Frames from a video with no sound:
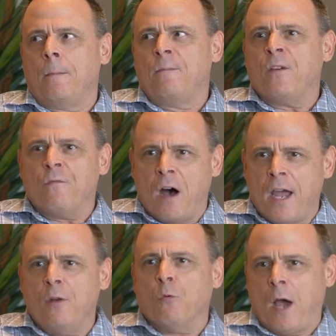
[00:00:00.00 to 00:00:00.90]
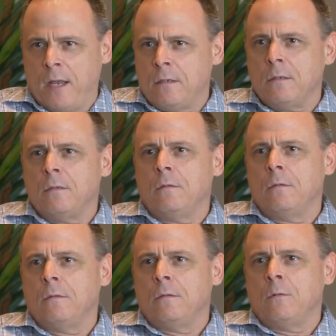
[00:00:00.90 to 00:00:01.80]
divine right
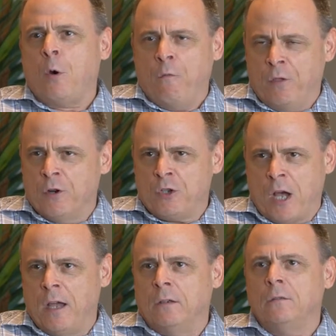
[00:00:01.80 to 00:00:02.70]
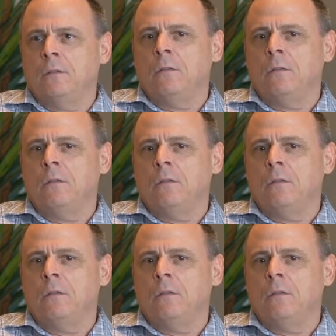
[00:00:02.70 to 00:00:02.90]
over their child